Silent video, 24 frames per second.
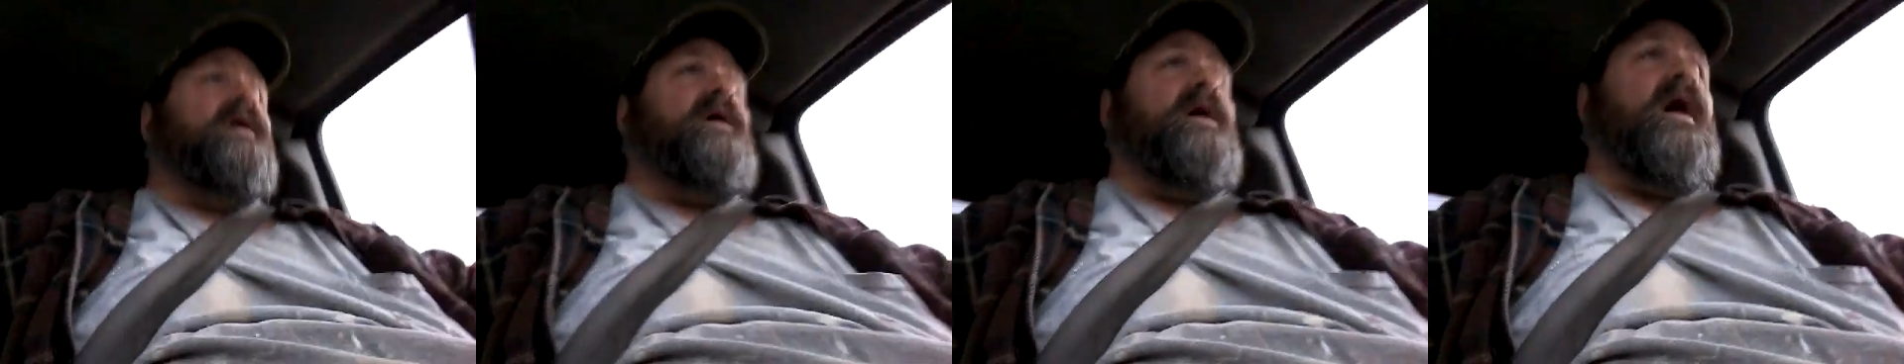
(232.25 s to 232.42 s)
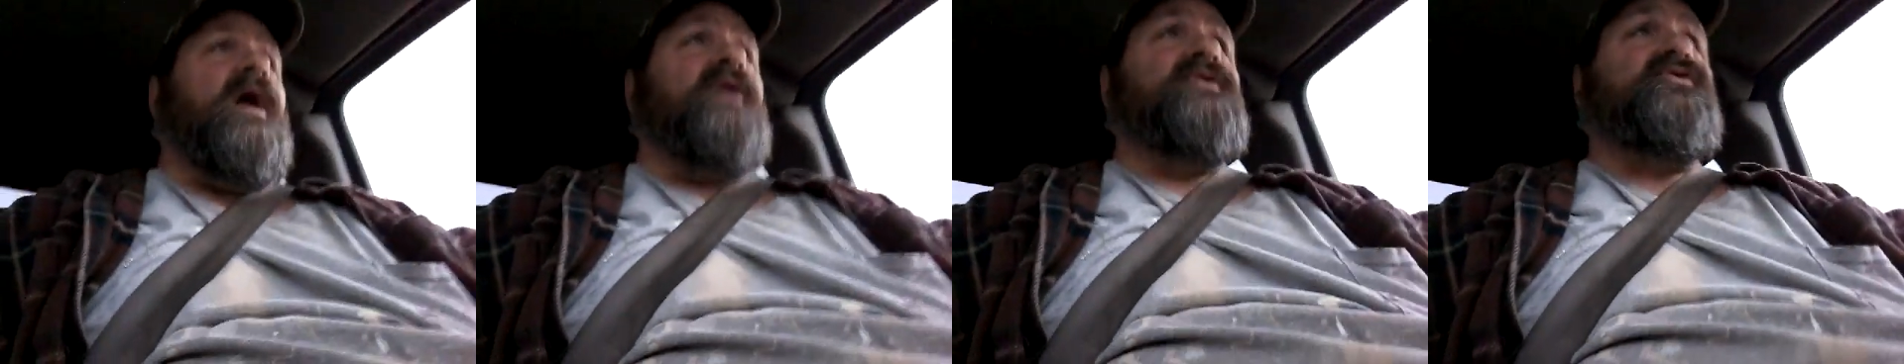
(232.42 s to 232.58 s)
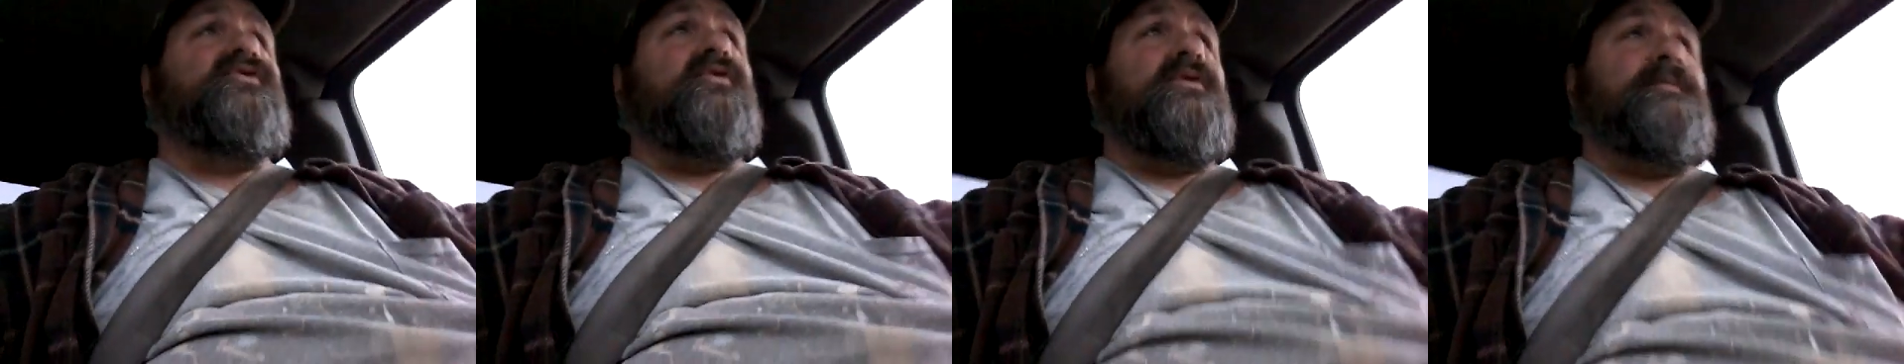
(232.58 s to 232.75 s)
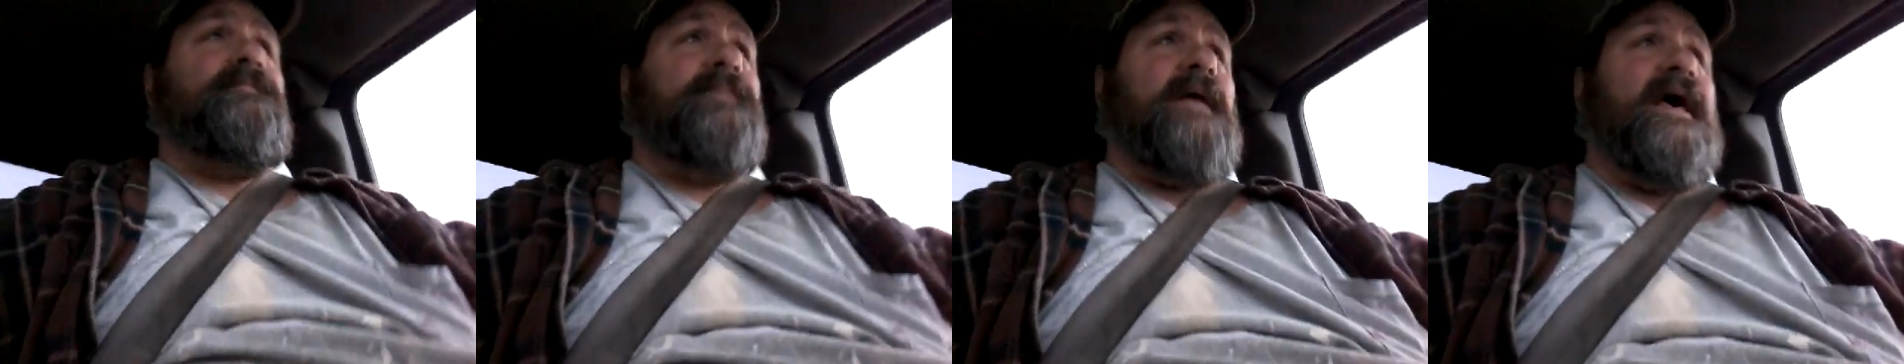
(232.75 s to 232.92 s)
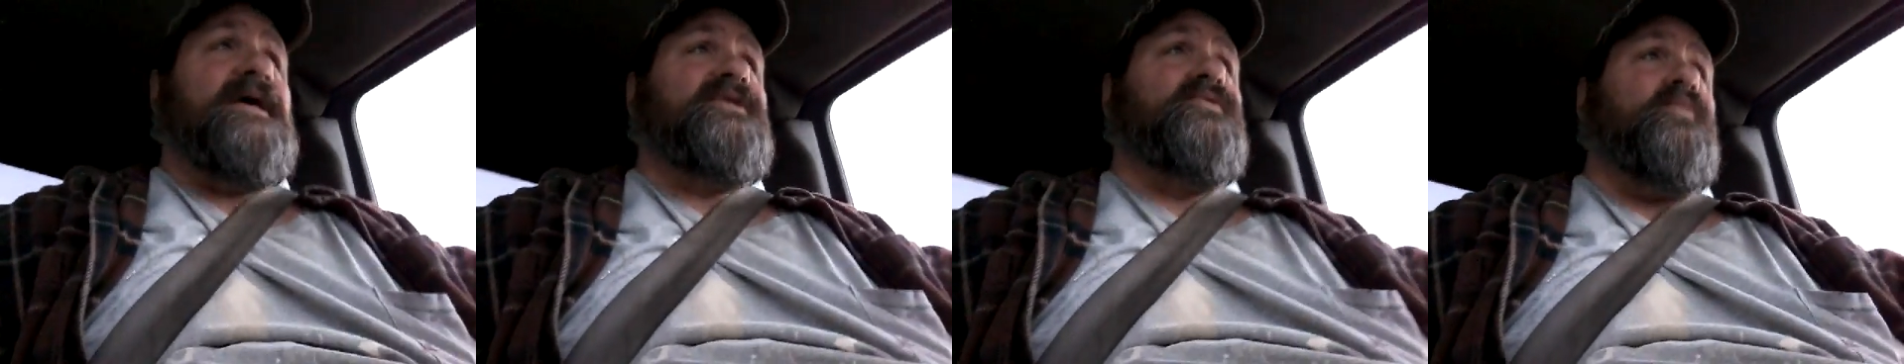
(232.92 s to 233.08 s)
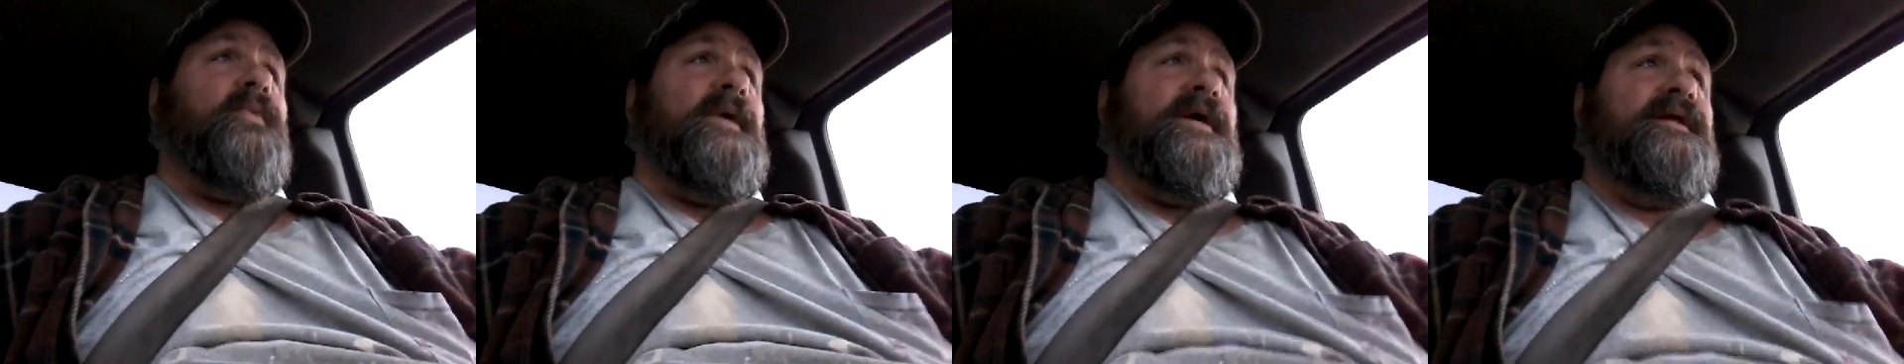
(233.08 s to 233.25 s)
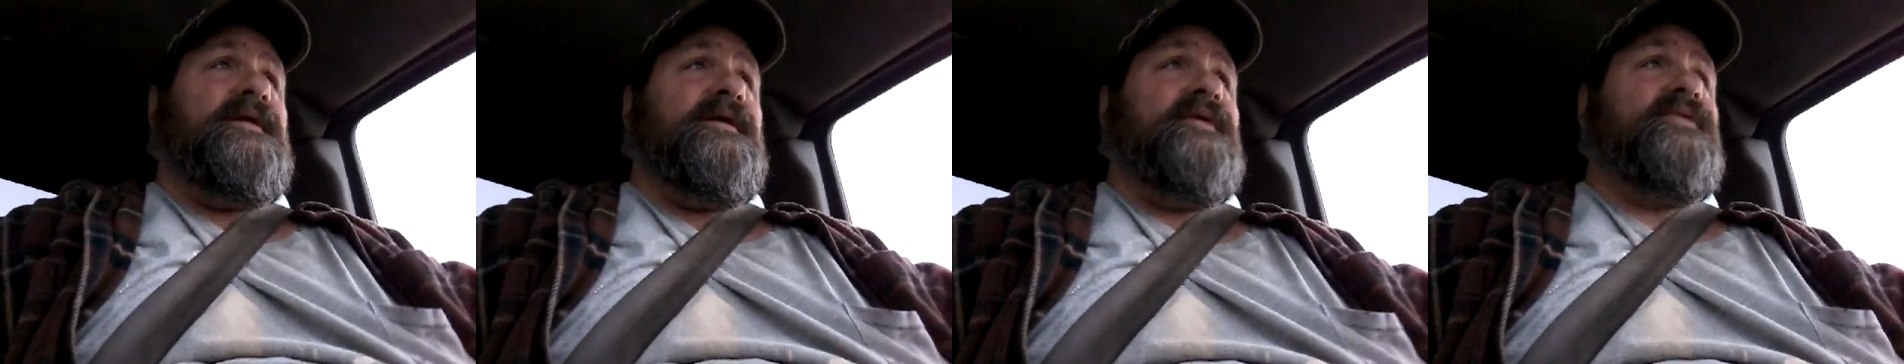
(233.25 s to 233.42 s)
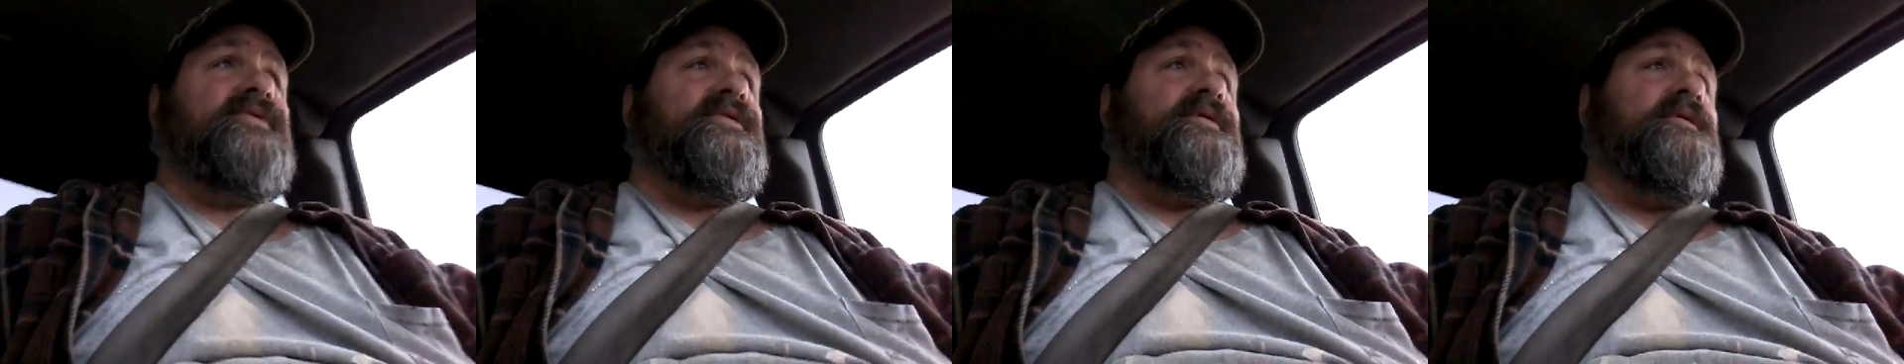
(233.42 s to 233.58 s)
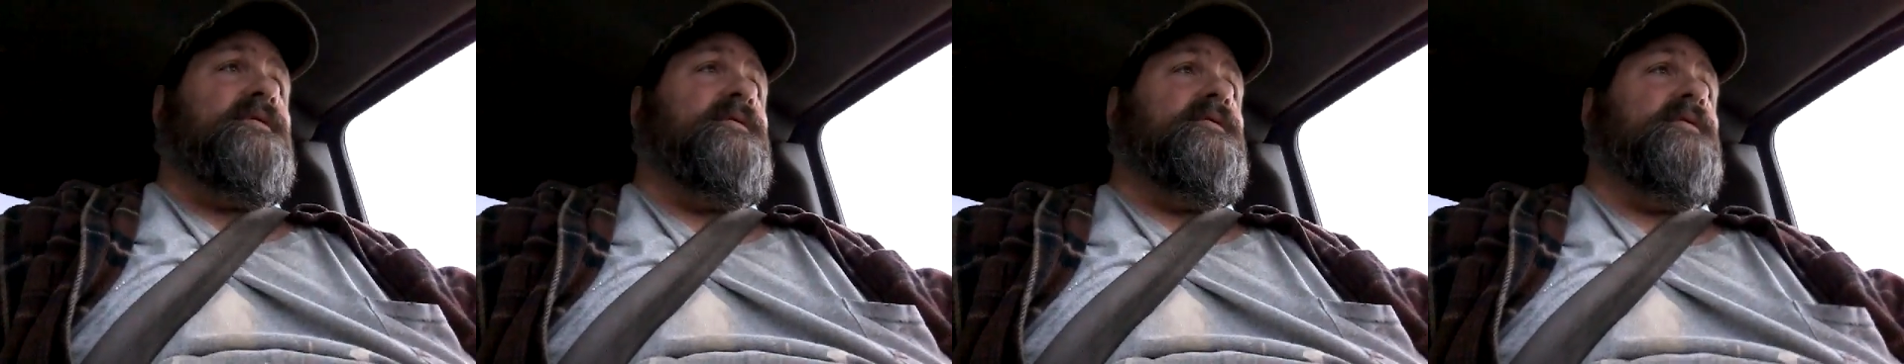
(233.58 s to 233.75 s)
cost to replace
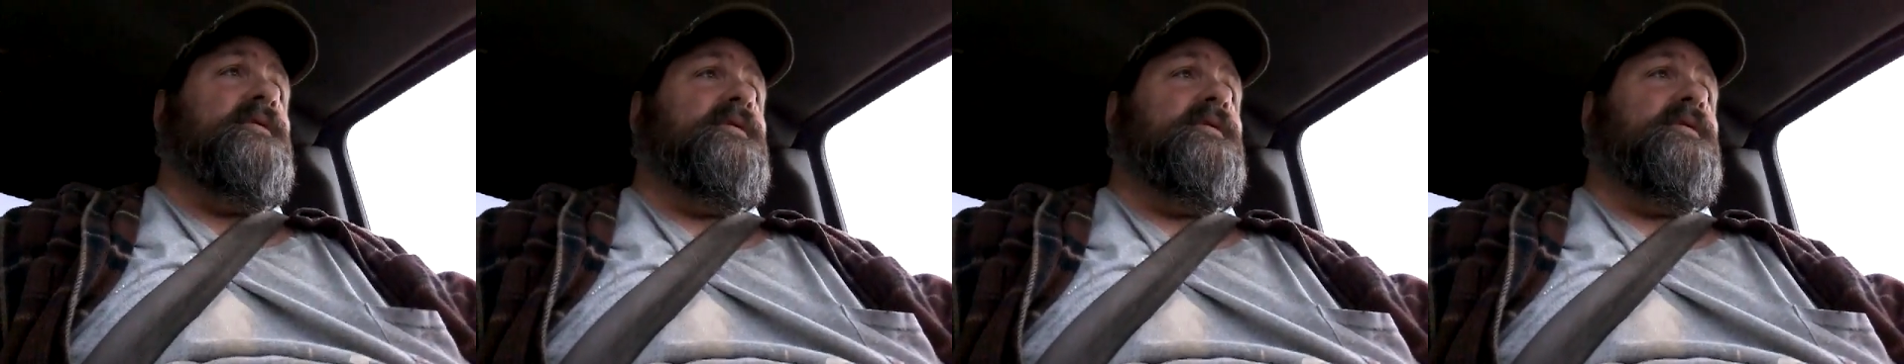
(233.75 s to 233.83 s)
windows